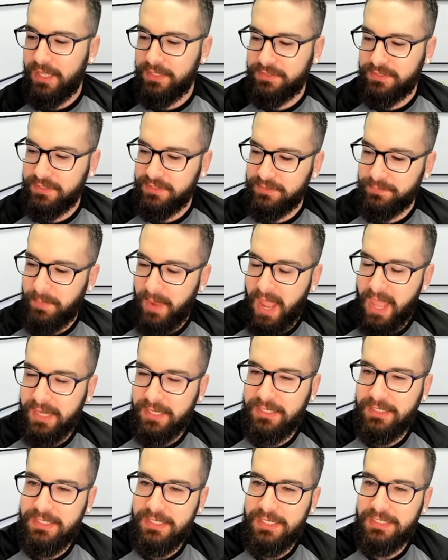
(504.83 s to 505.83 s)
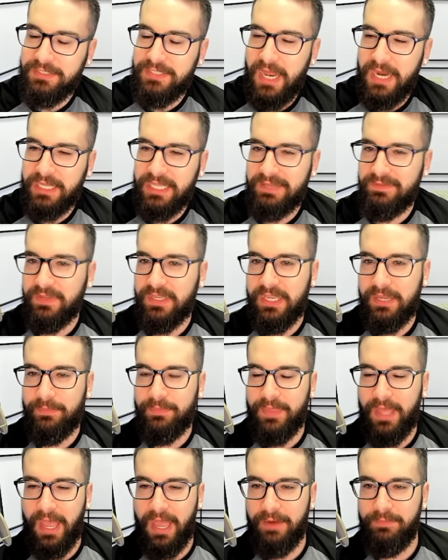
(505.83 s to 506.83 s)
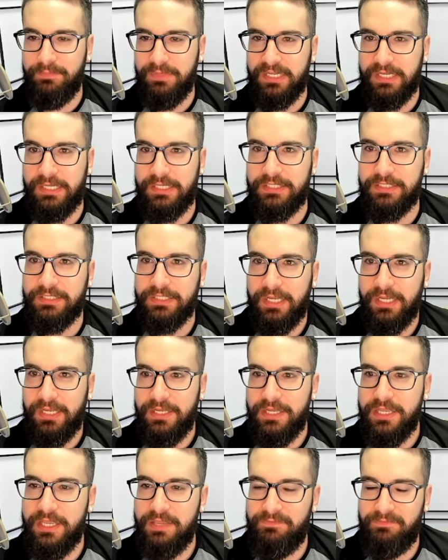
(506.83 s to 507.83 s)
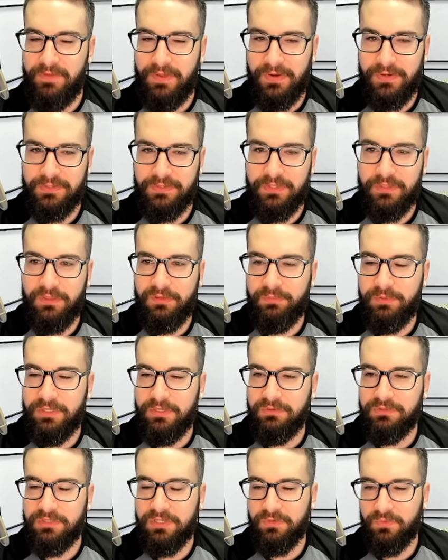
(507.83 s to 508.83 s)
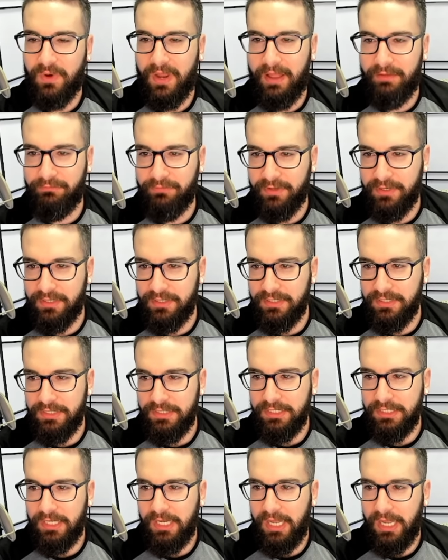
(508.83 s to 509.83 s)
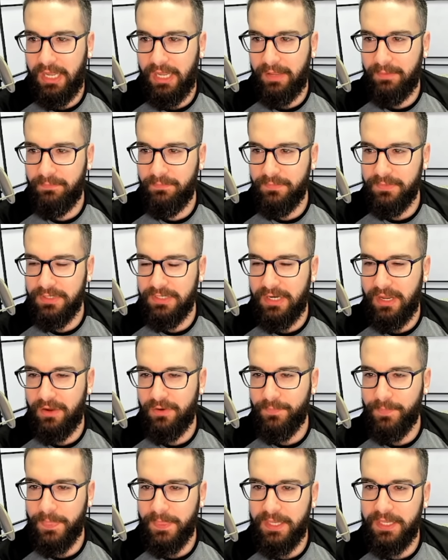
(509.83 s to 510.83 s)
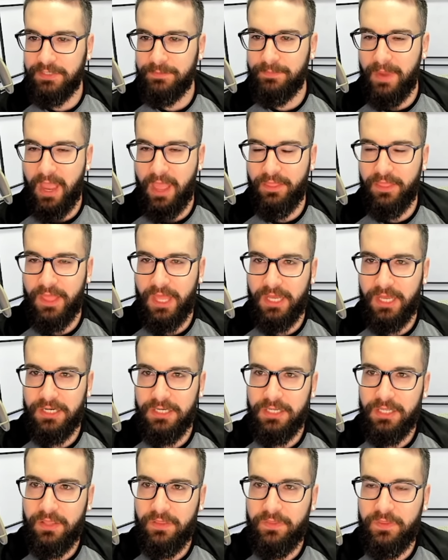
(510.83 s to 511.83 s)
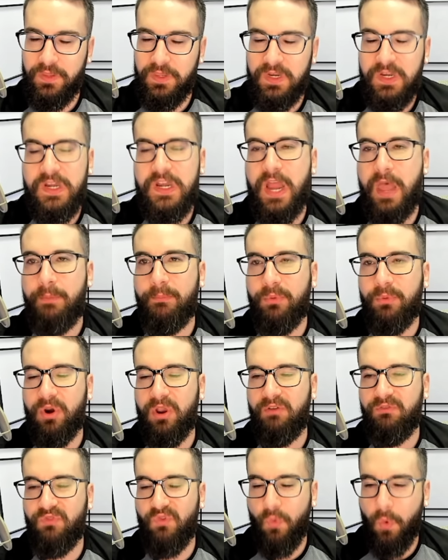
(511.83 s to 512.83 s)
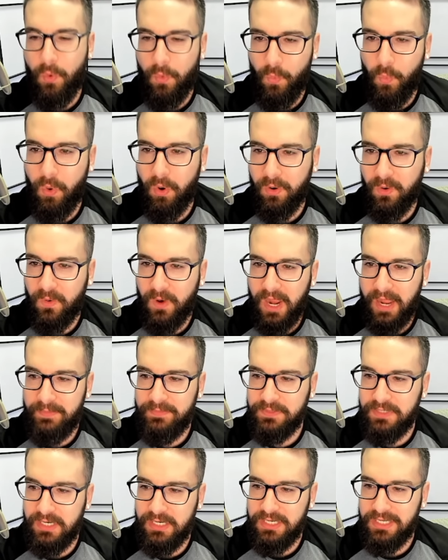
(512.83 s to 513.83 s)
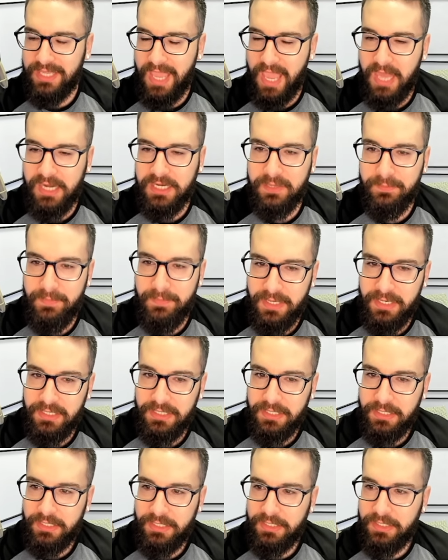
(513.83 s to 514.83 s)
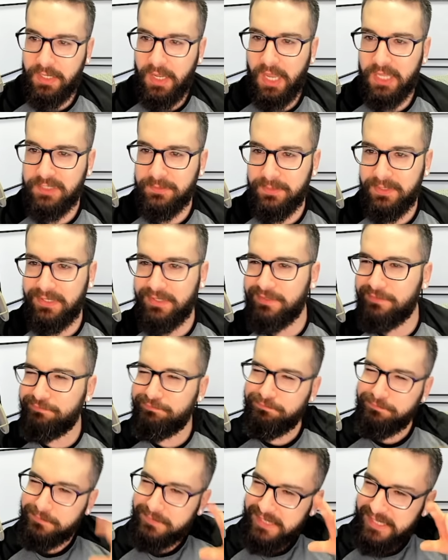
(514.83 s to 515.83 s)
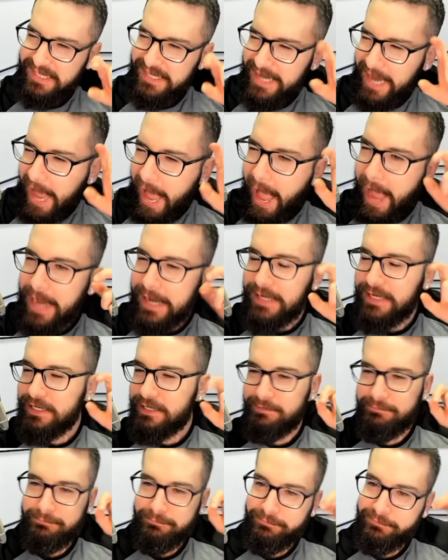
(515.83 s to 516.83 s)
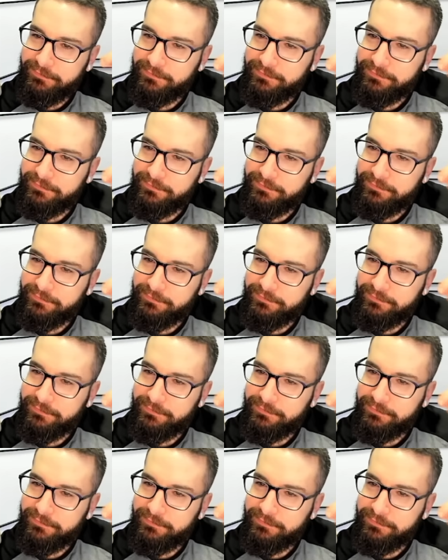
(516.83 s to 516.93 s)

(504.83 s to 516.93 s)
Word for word: since Biden is not giving him that because he fears that they'll be used in Rafah, you know, he's mad that the number of war crimes that he can commit has been kind of